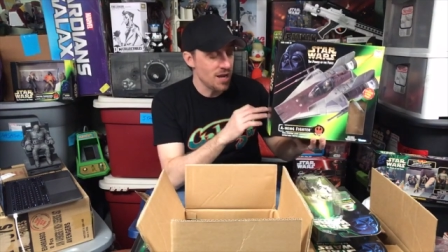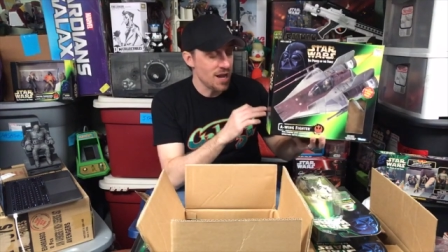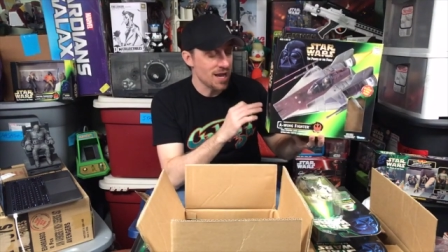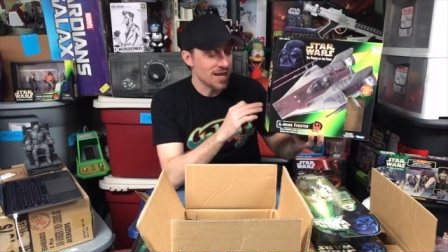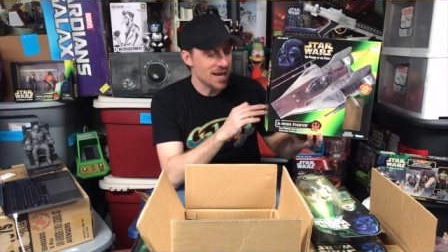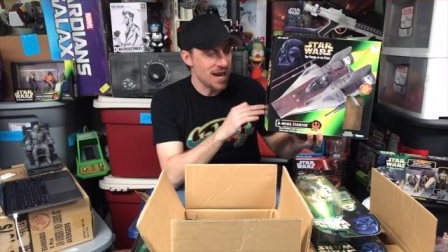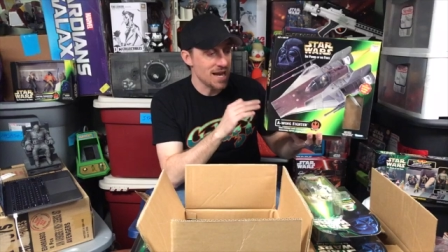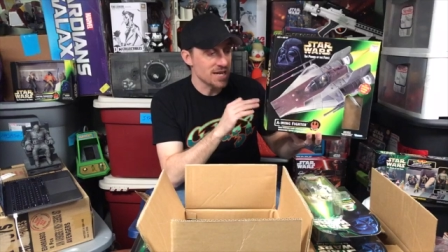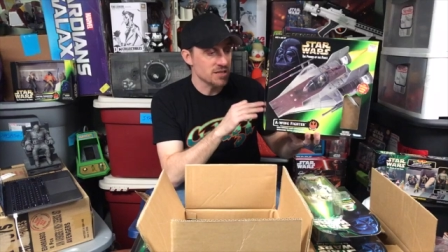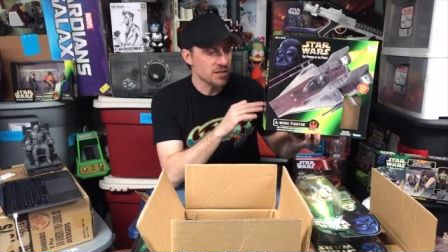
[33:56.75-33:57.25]
and I
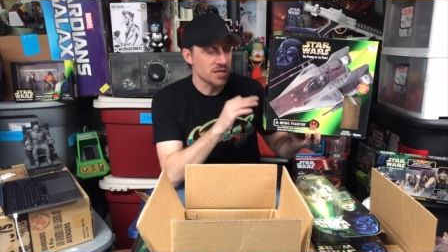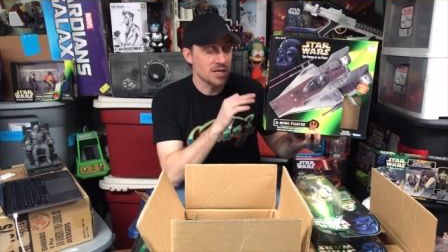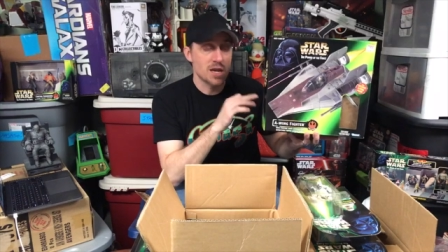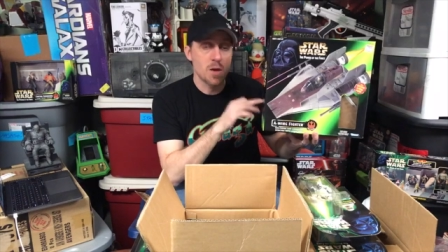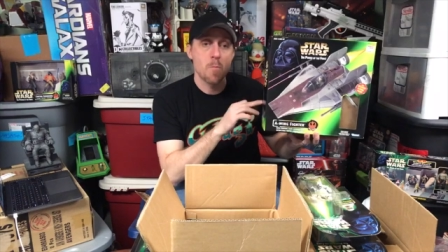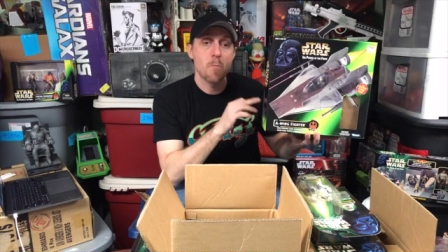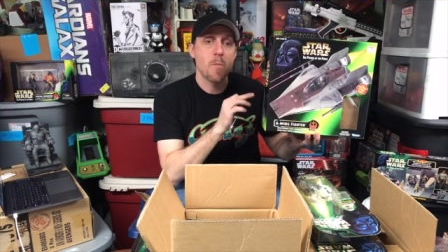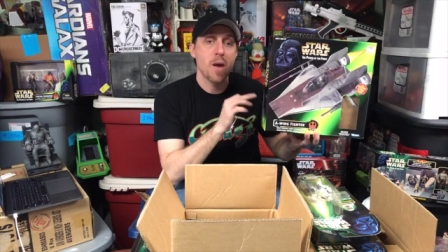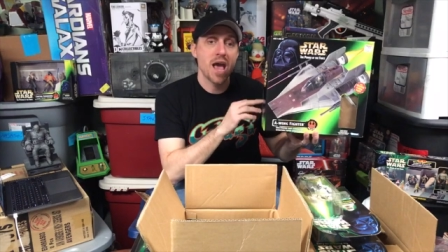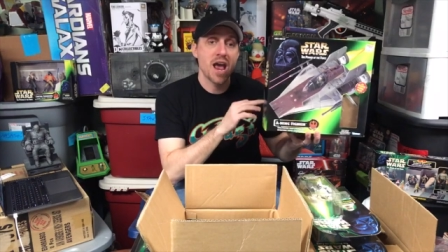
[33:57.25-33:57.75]
can actually
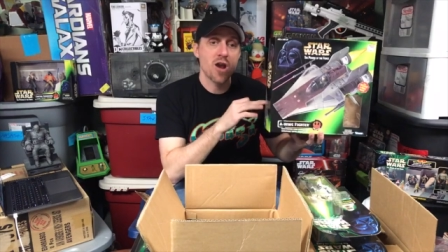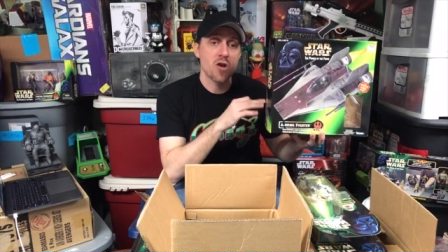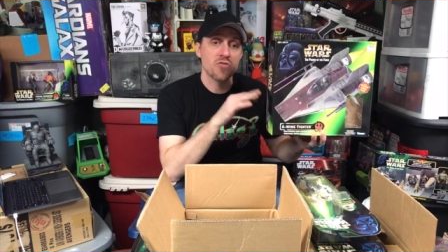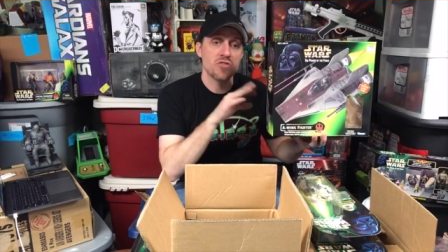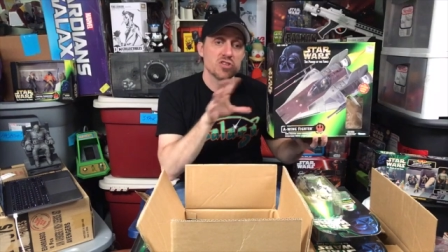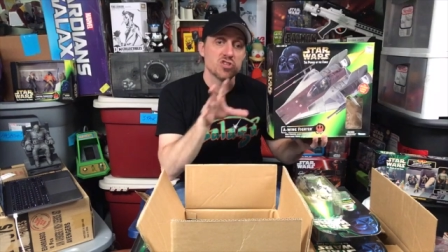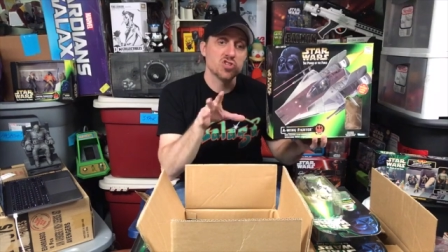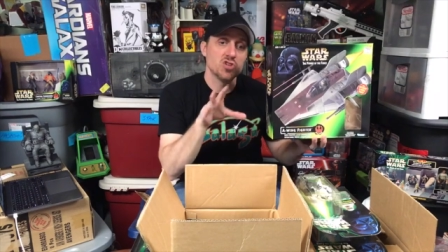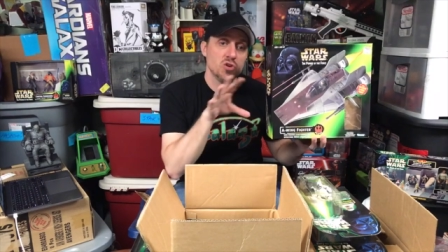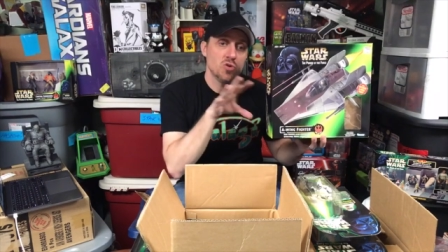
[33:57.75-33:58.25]
compare
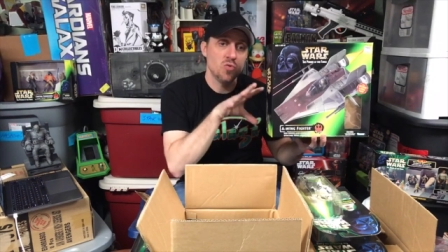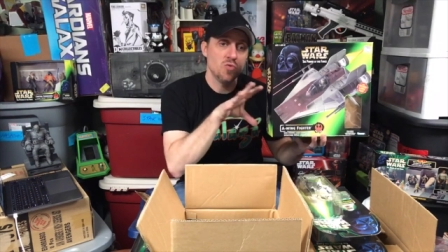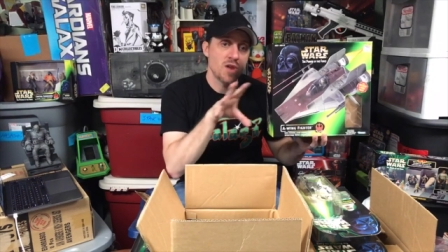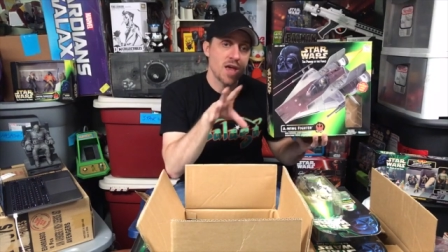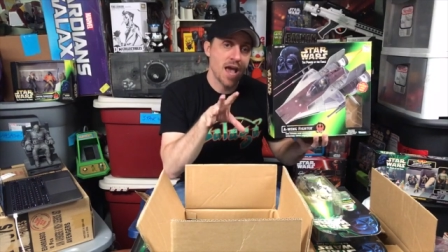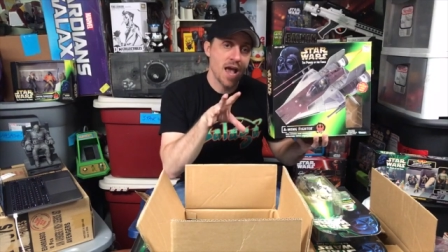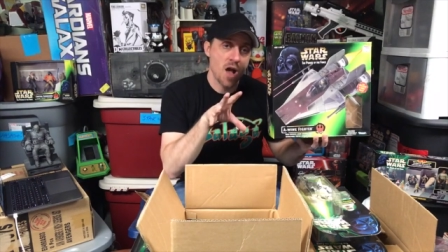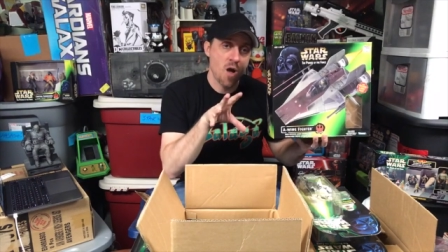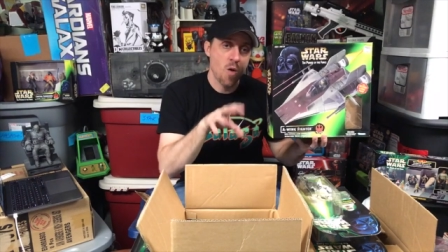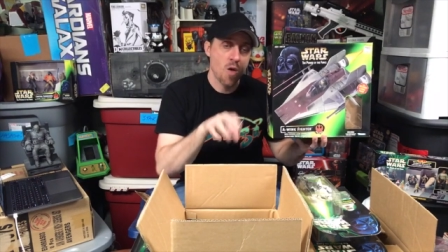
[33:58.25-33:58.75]
the two
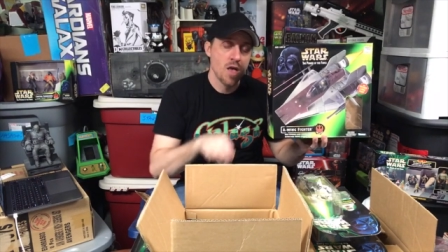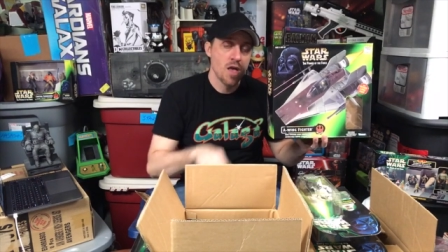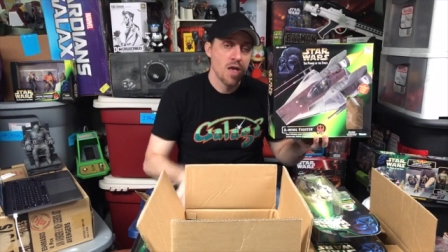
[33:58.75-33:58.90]
now.